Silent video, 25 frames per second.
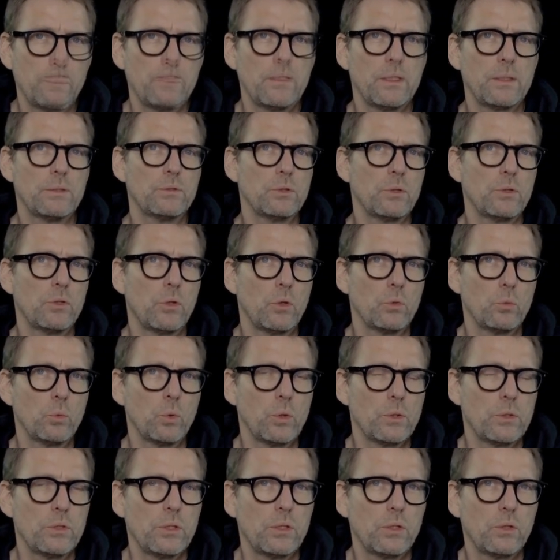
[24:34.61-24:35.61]
If you do
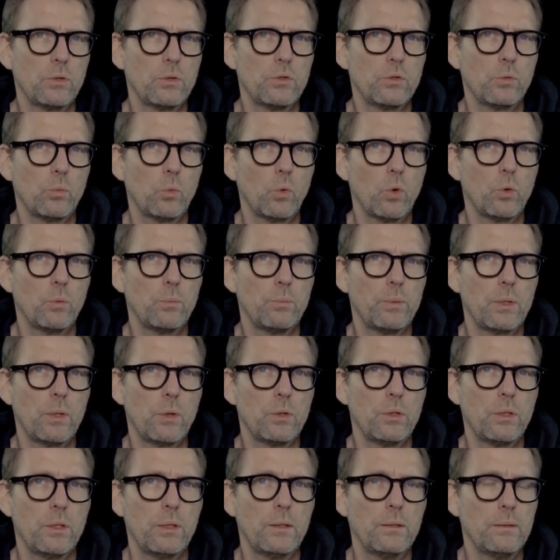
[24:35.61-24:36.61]
want to use warm
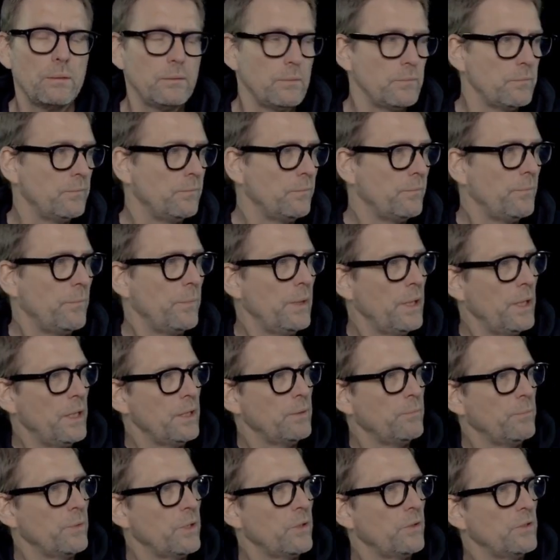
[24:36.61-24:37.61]
milk,
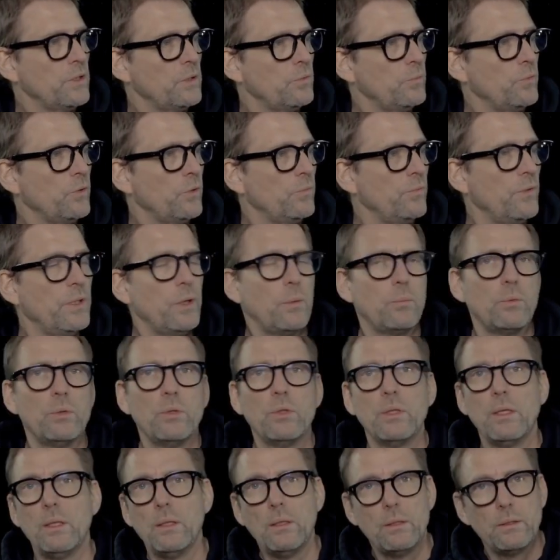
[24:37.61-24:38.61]
meaning milk at room
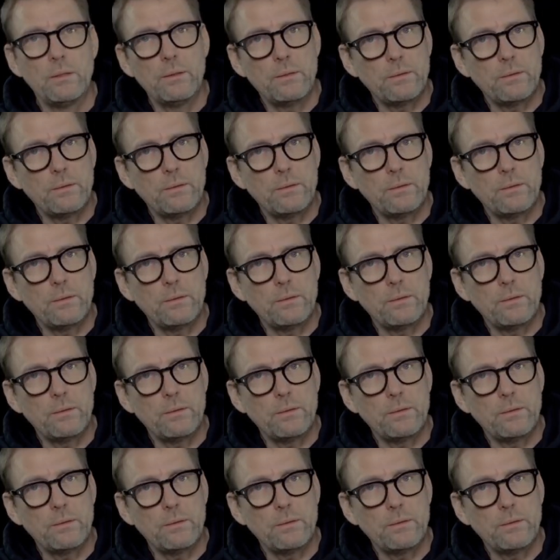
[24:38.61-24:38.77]
temperature,